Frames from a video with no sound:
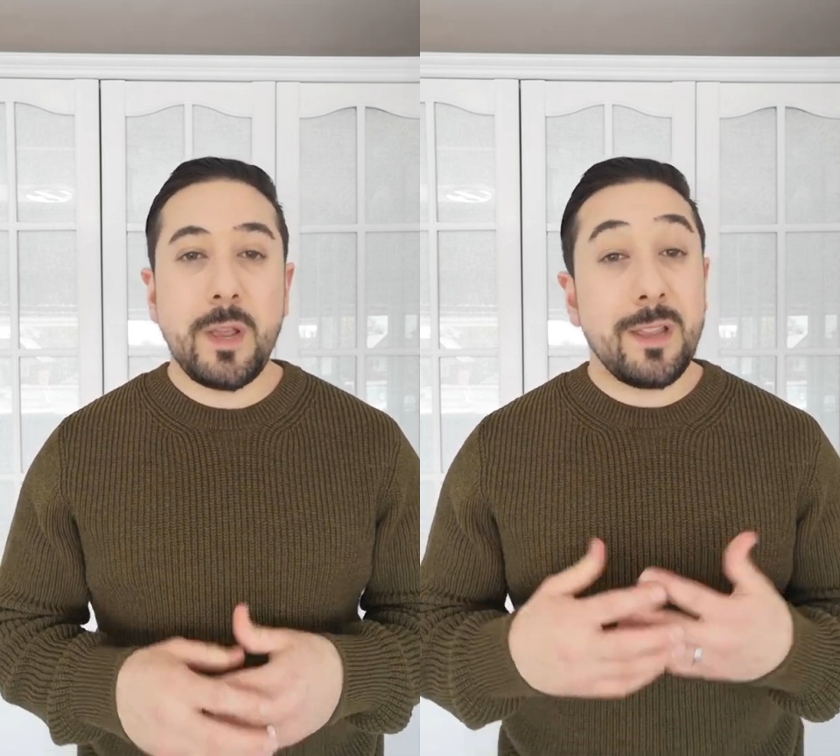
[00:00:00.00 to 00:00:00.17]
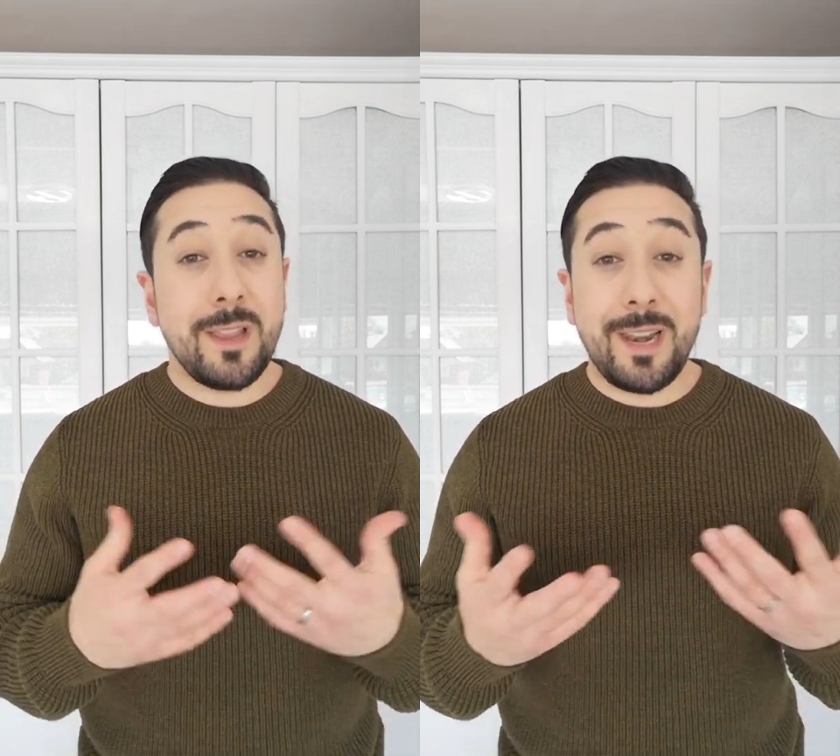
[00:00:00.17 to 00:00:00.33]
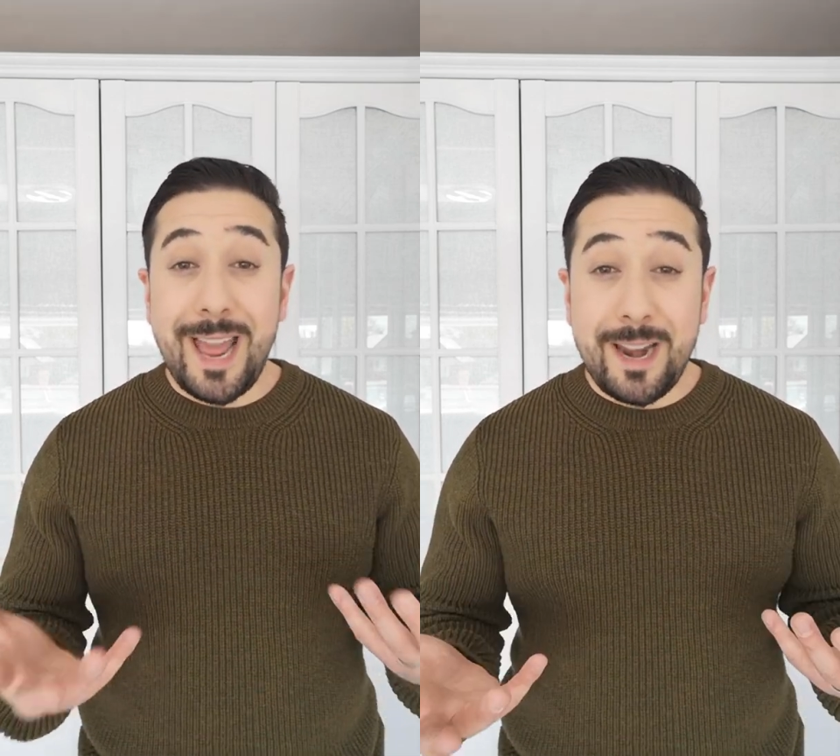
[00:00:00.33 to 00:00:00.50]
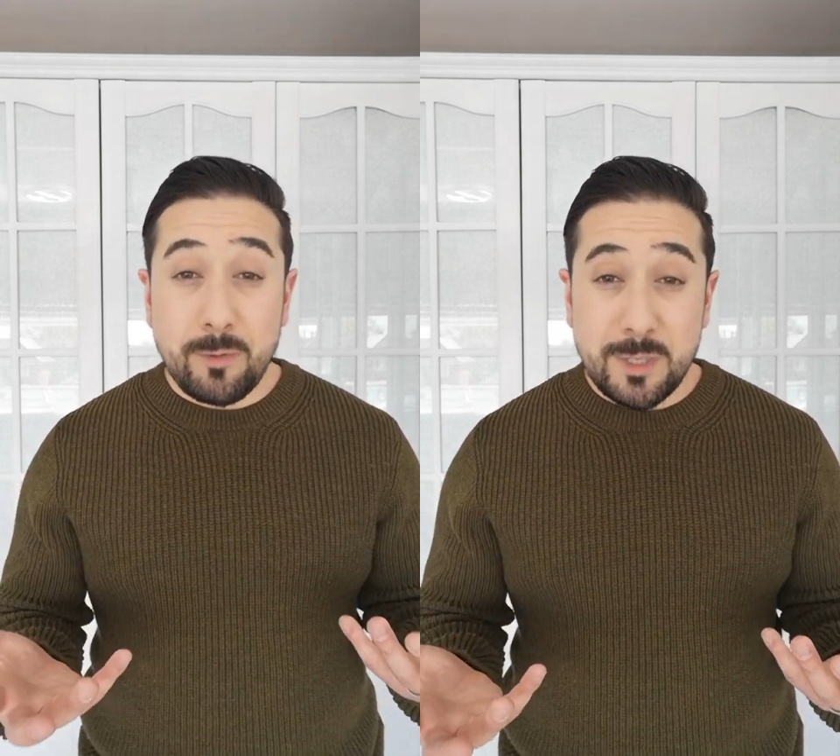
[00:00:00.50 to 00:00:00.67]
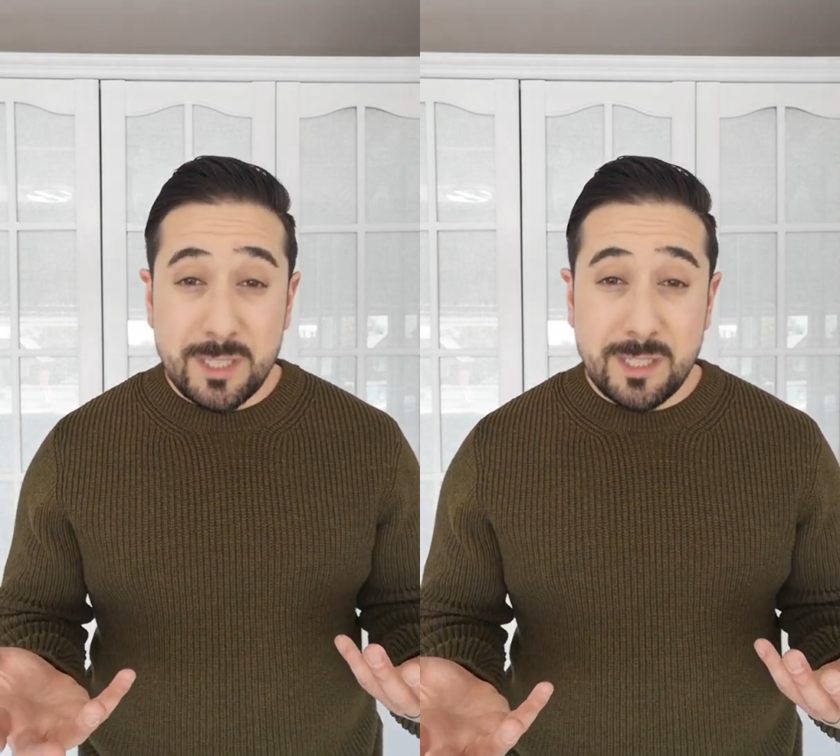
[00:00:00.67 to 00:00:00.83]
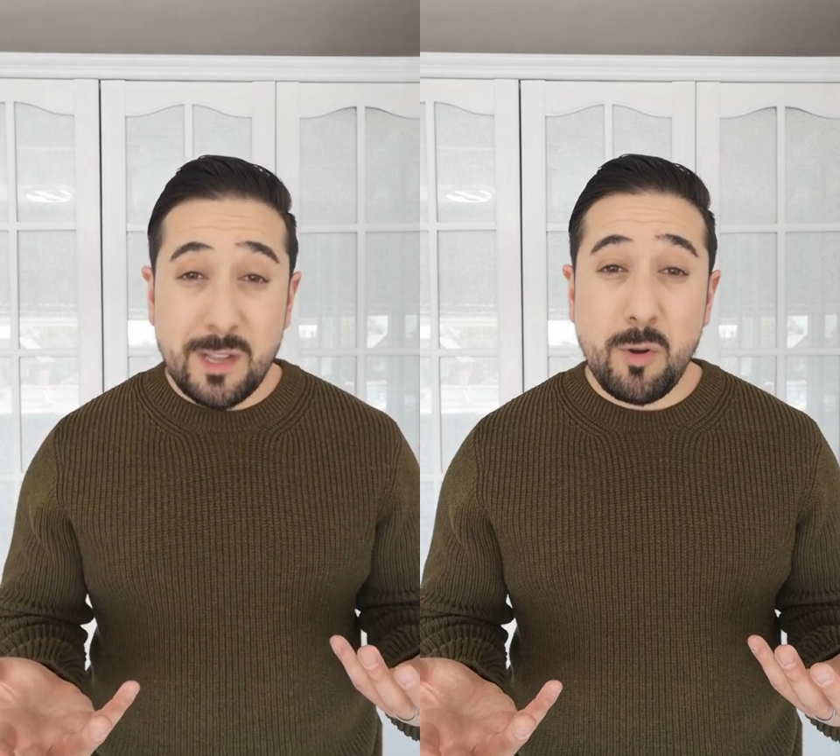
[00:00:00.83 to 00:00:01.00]
The landlord
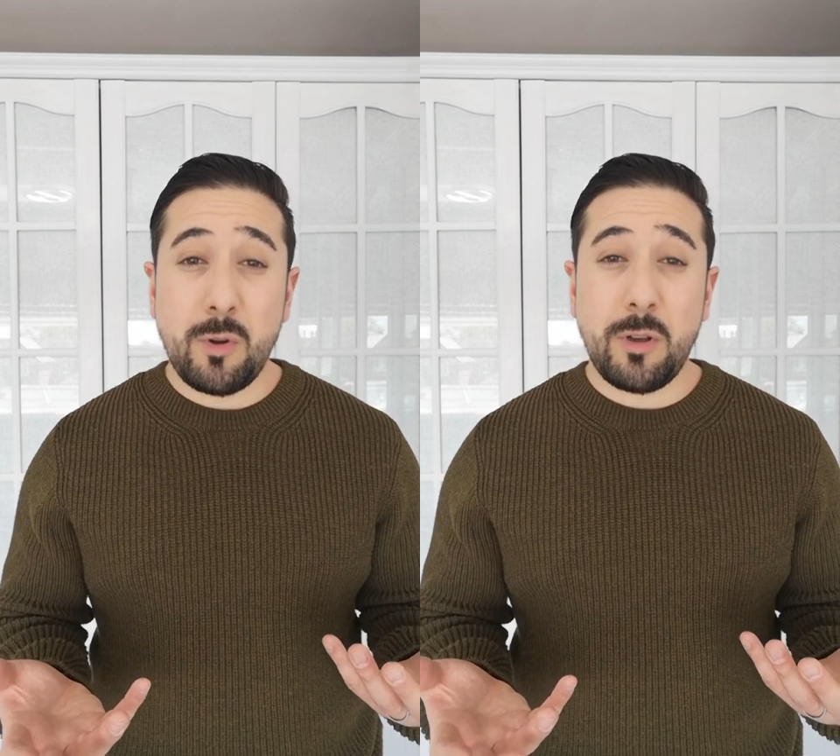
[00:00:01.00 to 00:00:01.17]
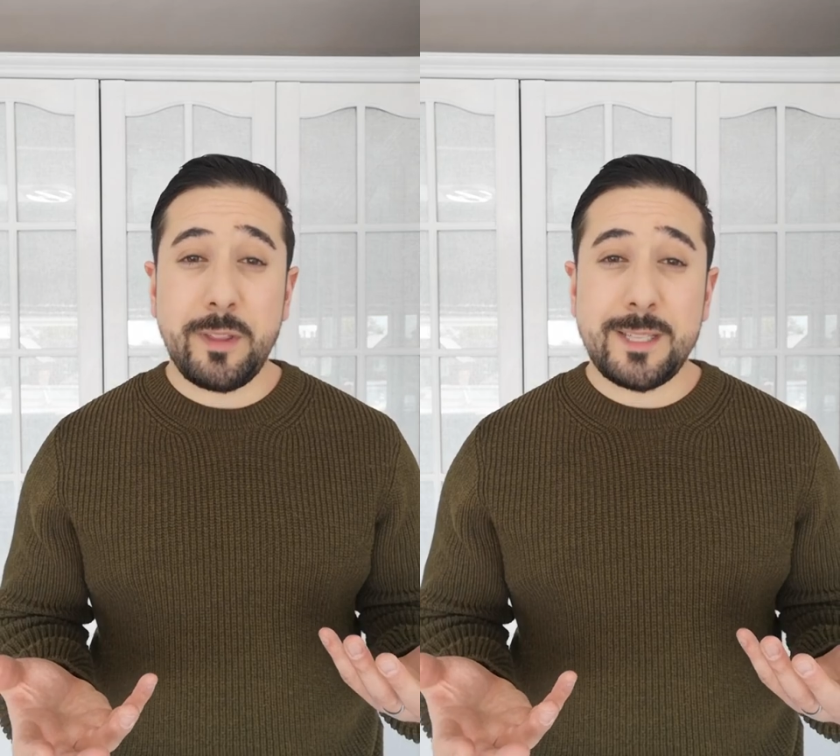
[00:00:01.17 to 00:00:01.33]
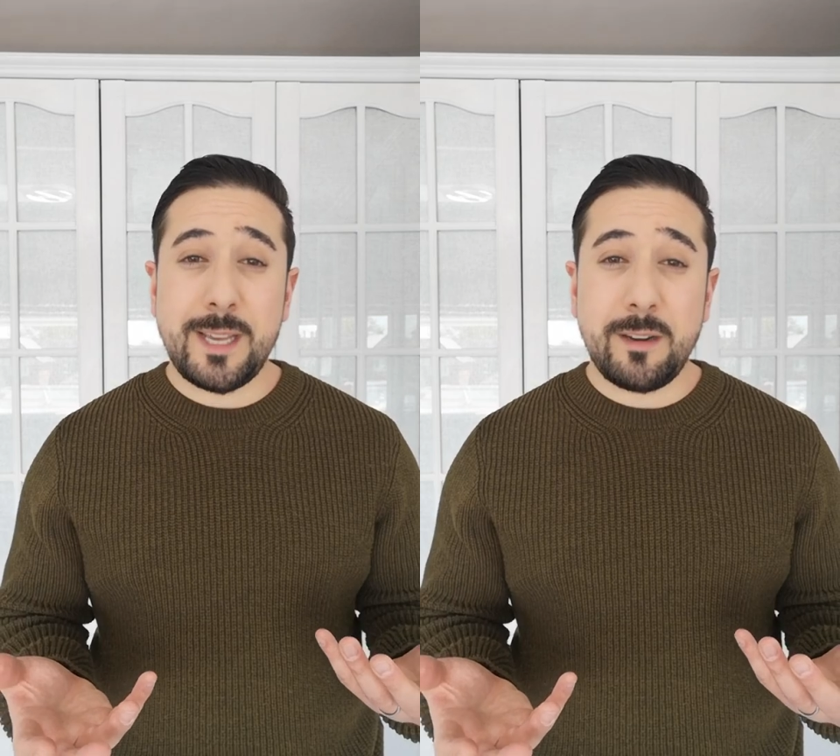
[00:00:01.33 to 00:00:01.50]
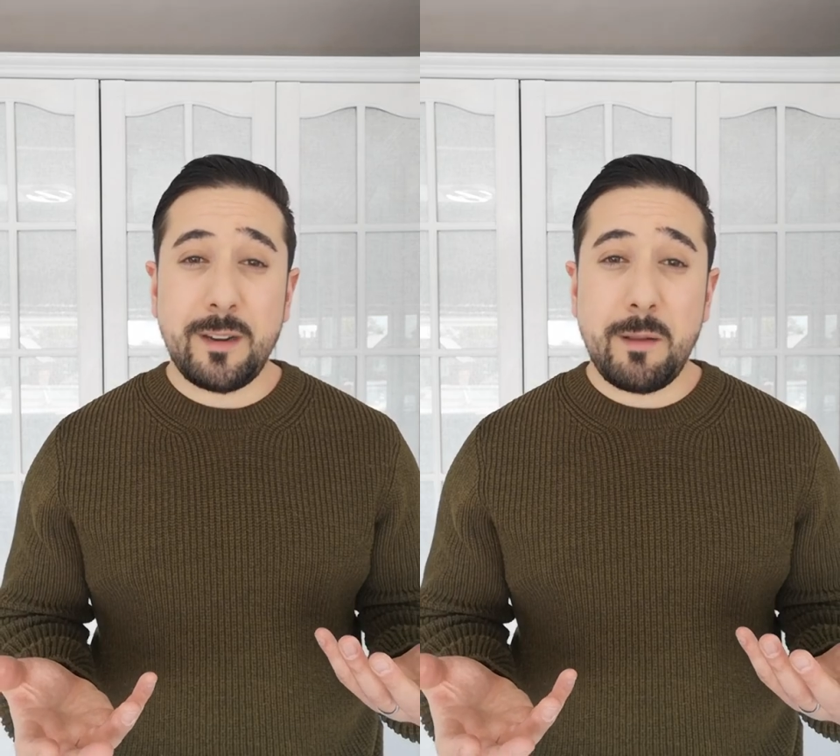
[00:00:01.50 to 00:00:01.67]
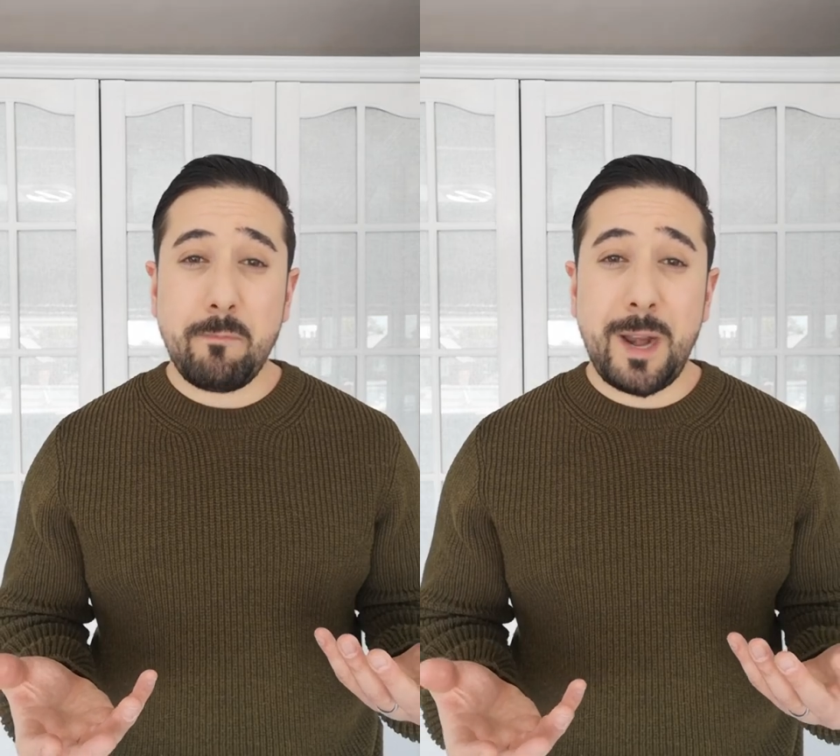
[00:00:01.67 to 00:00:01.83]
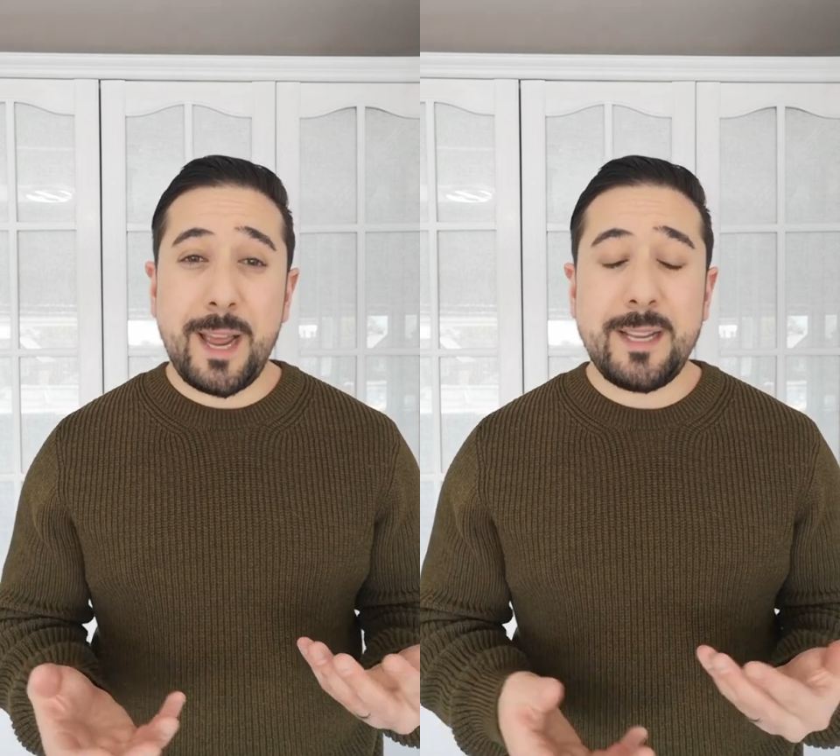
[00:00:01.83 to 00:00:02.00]
still got the tenant
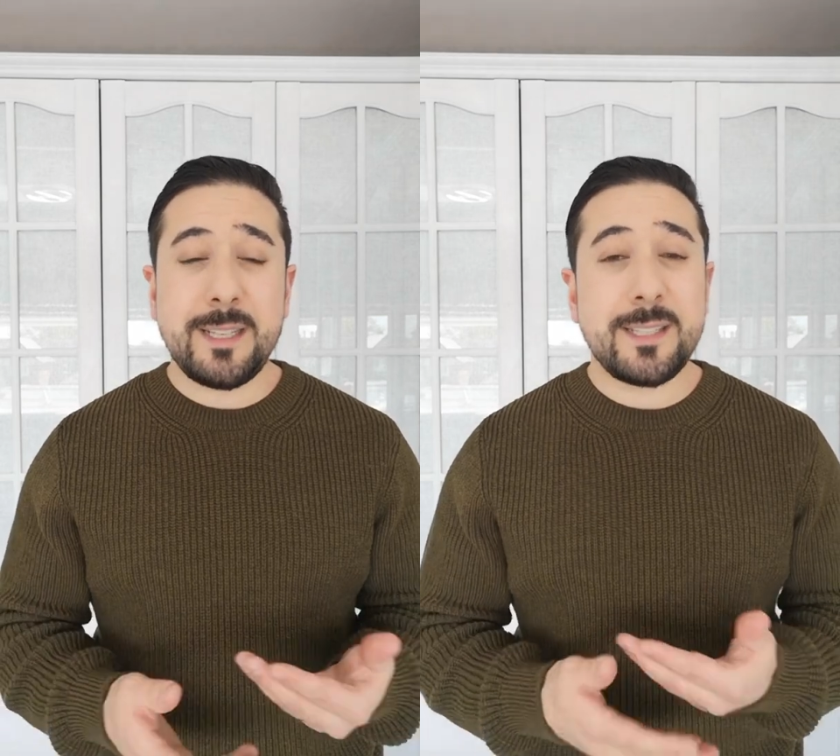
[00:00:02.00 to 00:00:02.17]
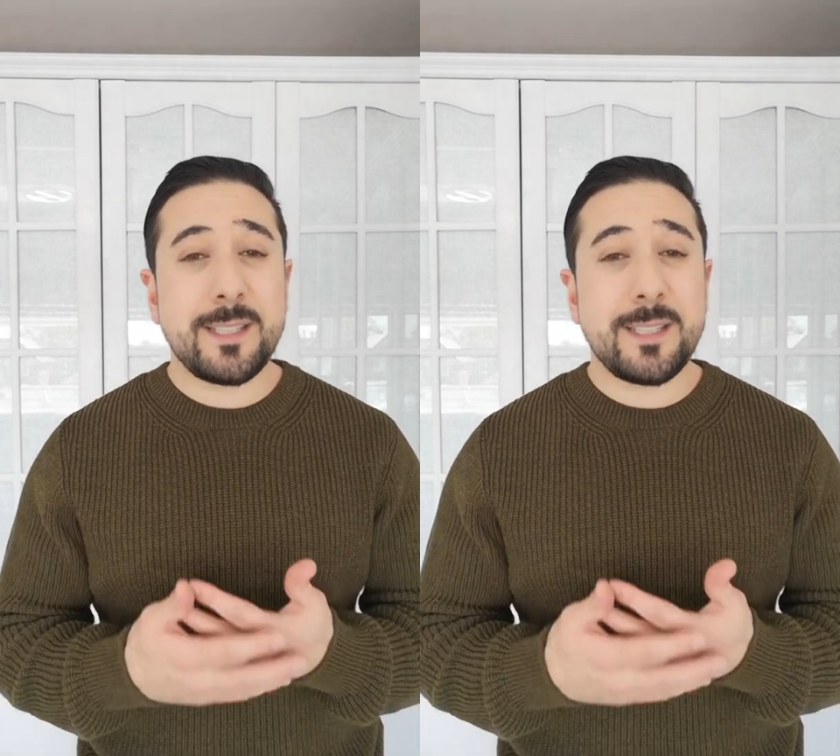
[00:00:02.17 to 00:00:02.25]
in place,